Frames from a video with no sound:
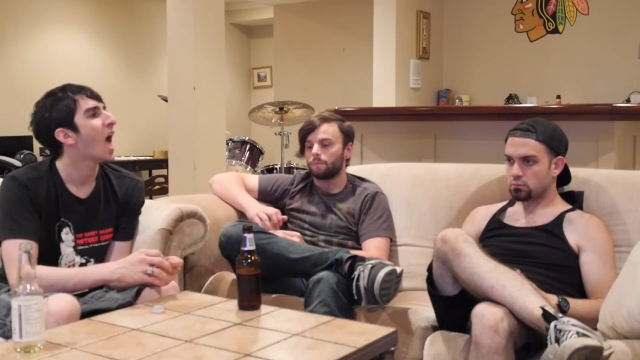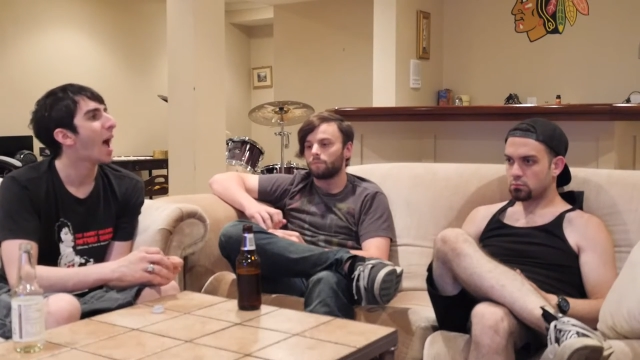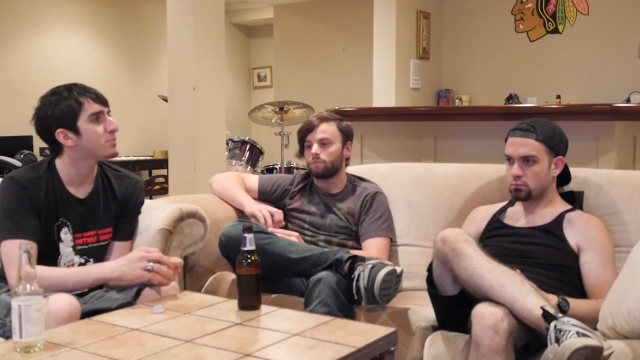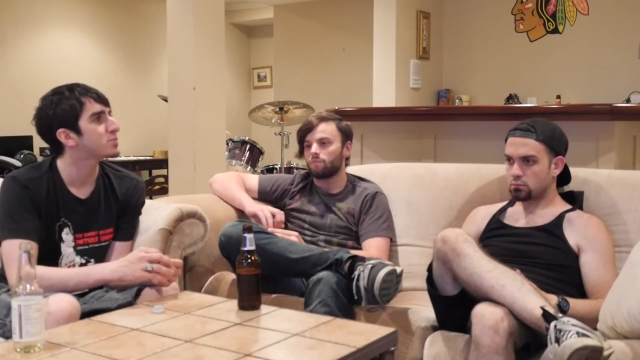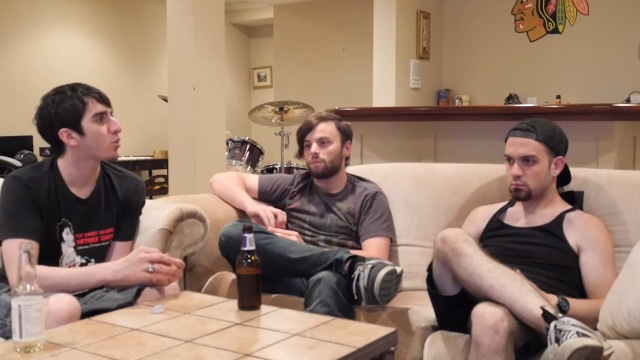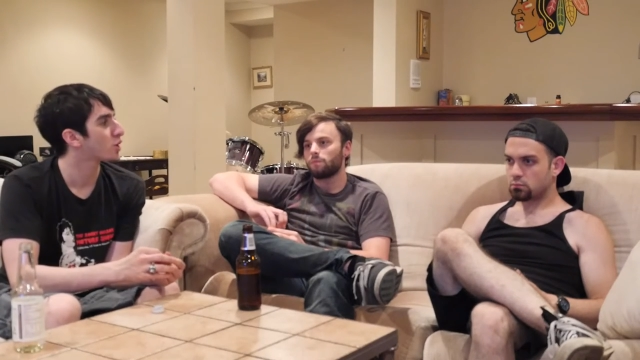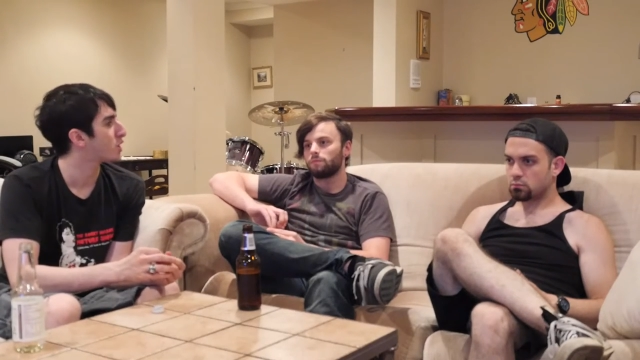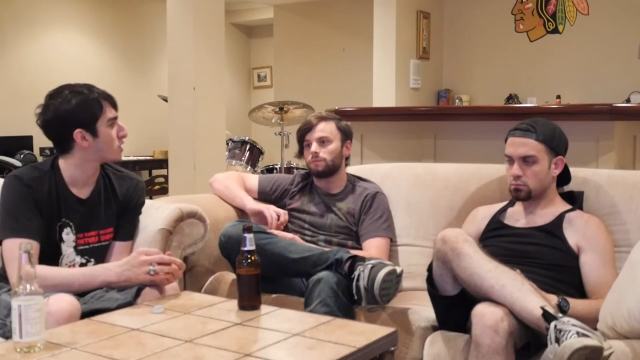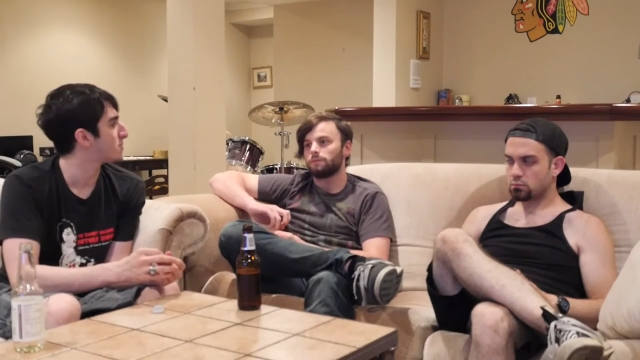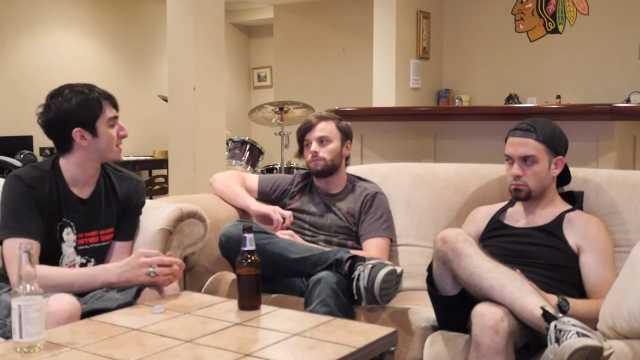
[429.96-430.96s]
Speaker 1: I'm just more
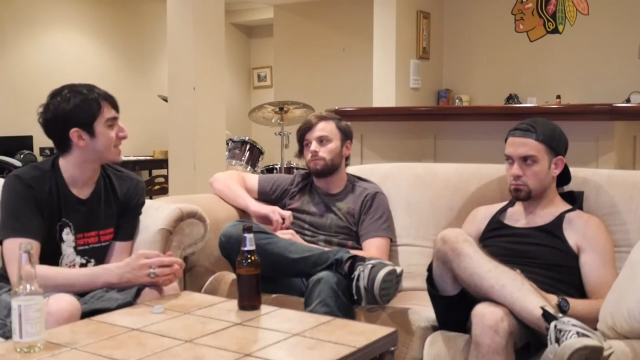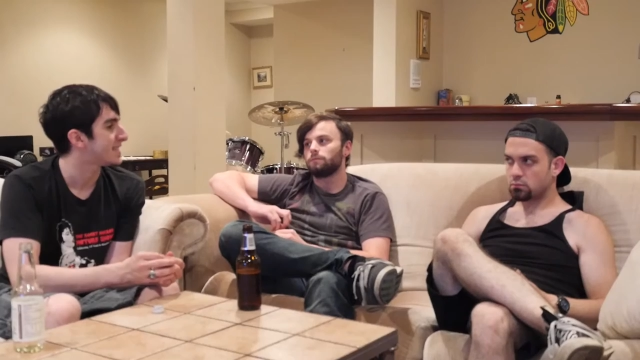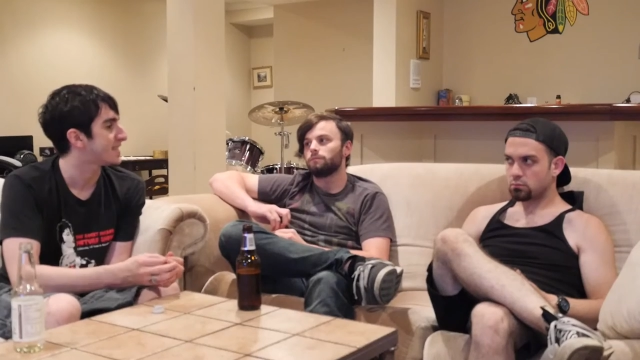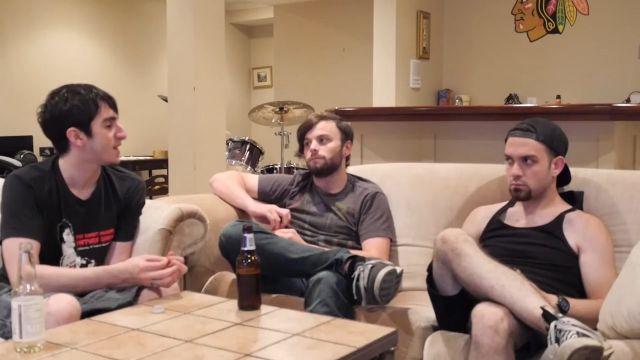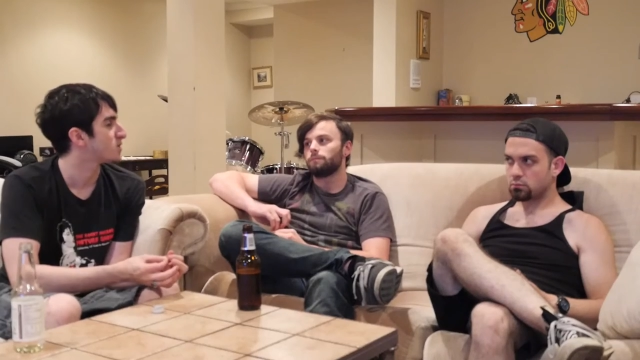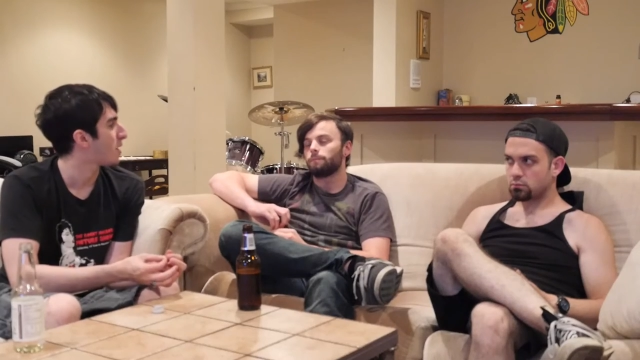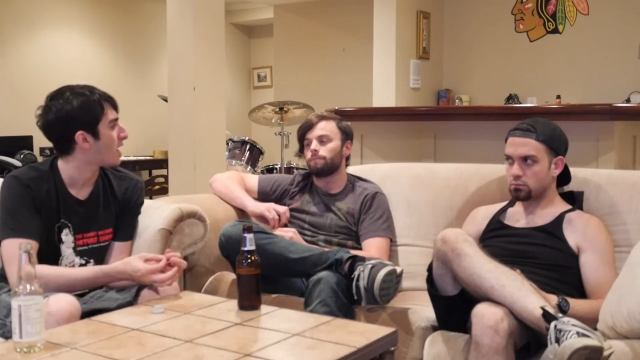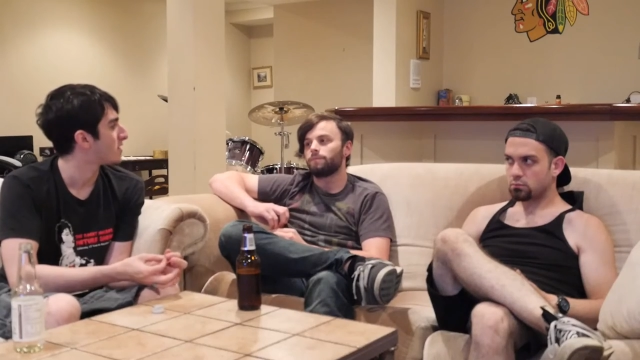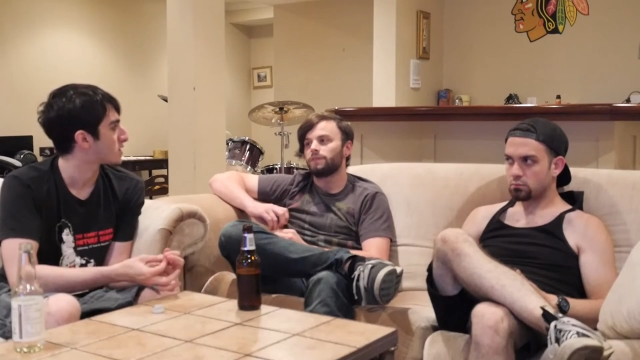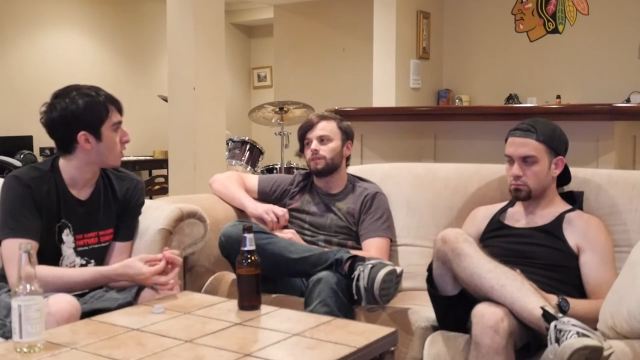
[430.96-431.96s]
curious about the details
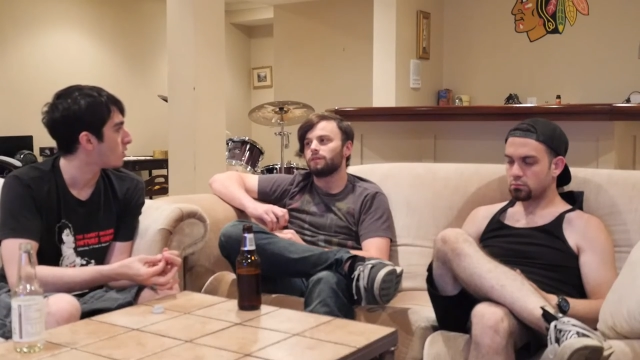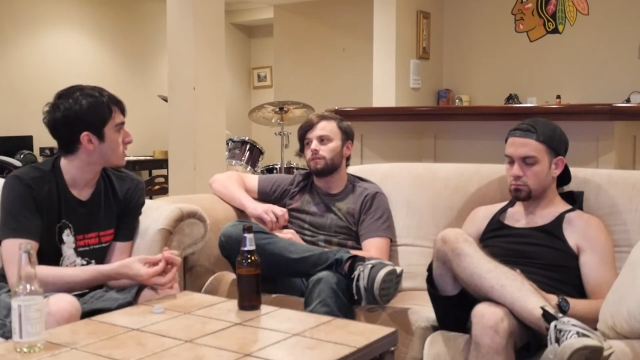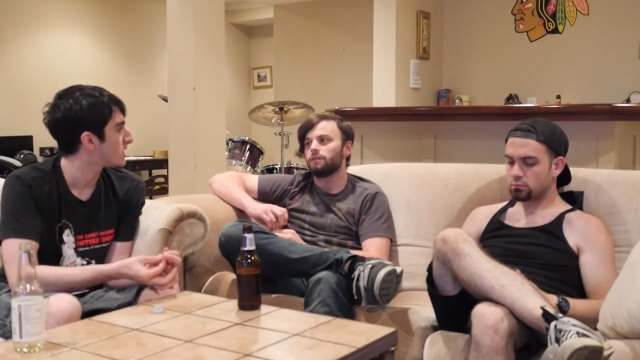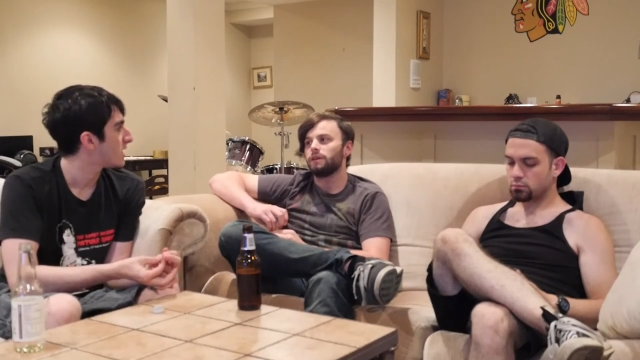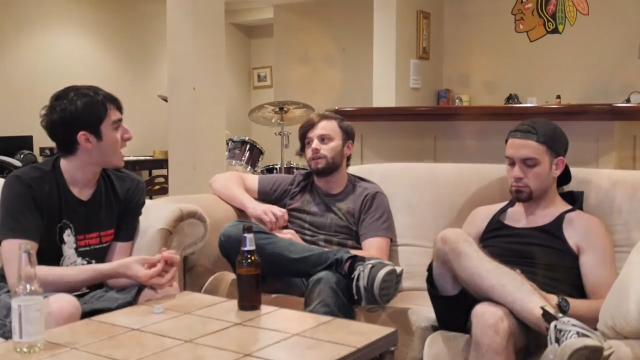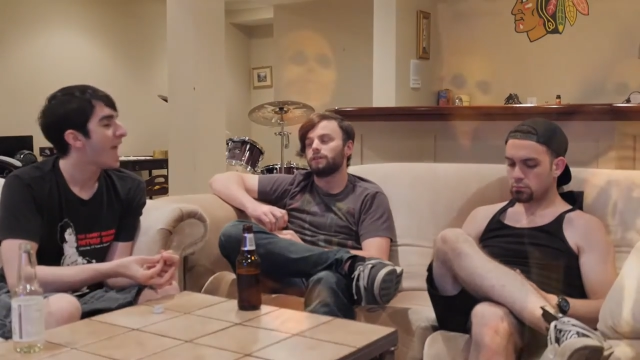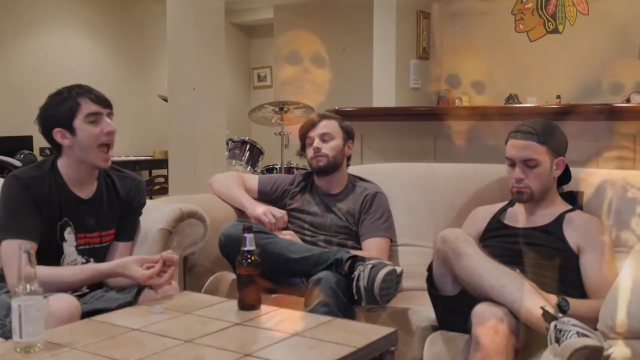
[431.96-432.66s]
behind this cult. Yeah.